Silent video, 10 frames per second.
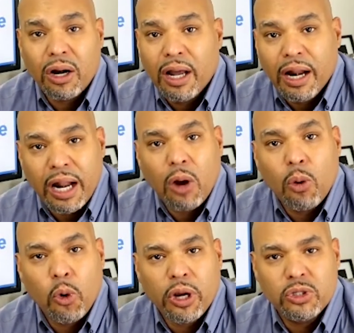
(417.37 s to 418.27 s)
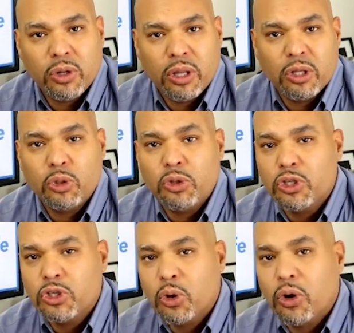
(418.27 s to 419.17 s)
now working together to
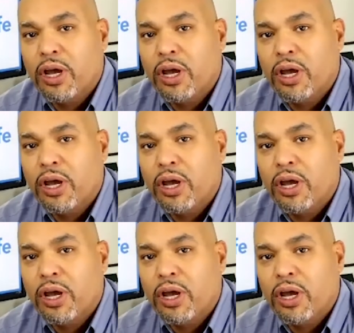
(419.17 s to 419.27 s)
ensure